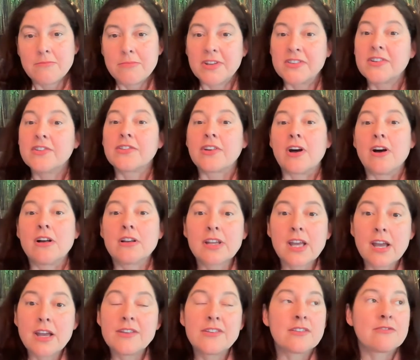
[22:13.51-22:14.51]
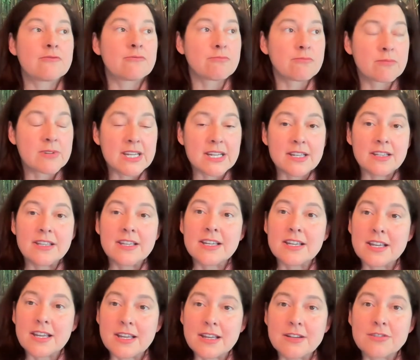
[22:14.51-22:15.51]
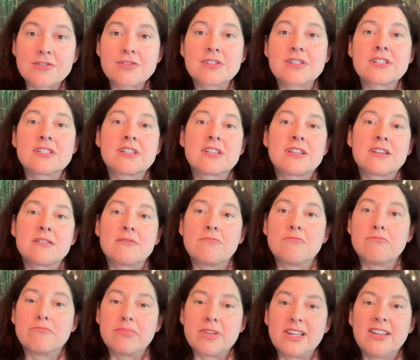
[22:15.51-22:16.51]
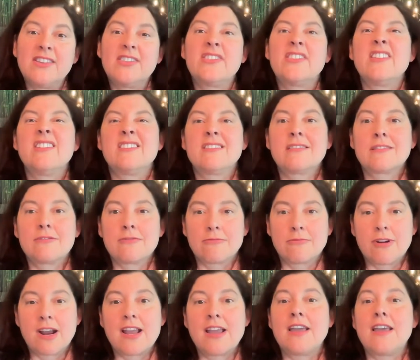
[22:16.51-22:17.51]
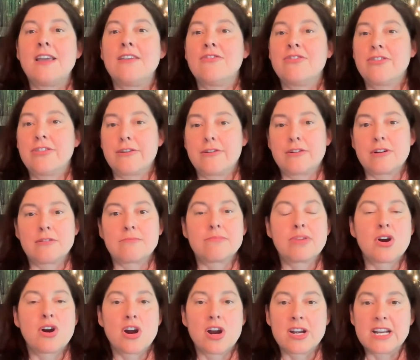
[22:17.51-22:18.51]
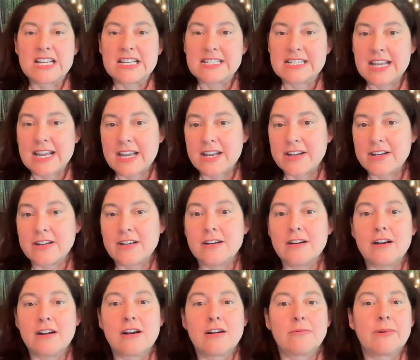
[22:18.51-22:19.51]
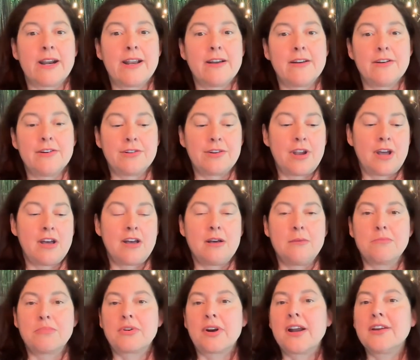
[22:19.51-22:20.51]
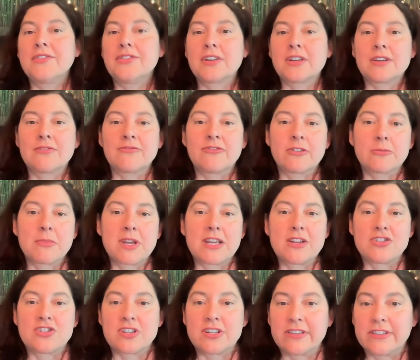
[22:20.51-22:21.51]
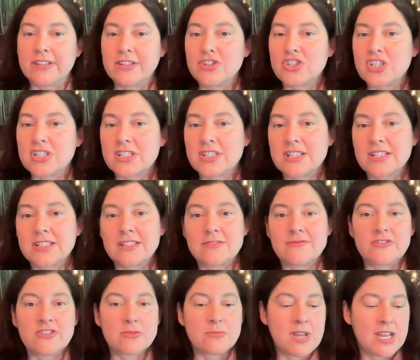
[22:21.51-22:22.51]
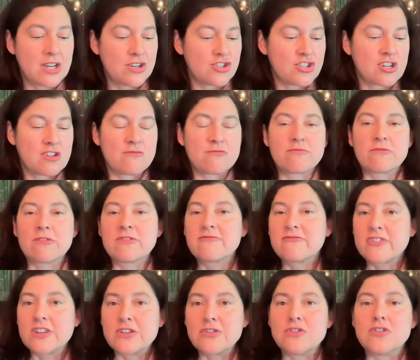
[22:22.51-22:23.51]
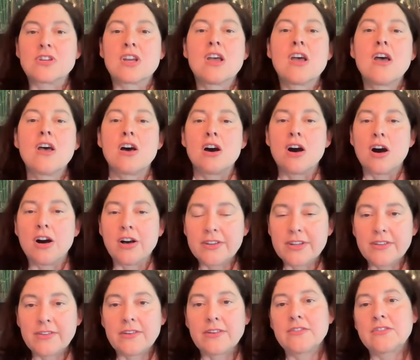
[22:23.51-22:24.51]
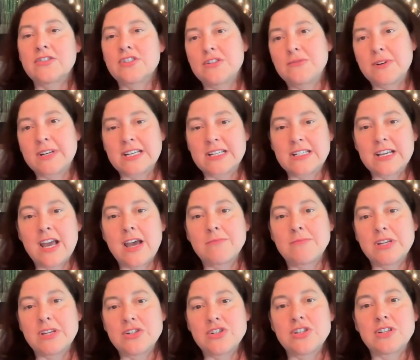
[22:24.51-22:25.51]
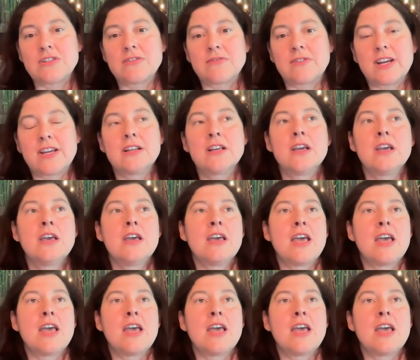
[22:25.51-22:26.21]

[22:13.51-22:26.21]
But there's all kinds of really interesting business grade third-party data around pricing information, logistics information, reviews, all these things that you want to tap into, right?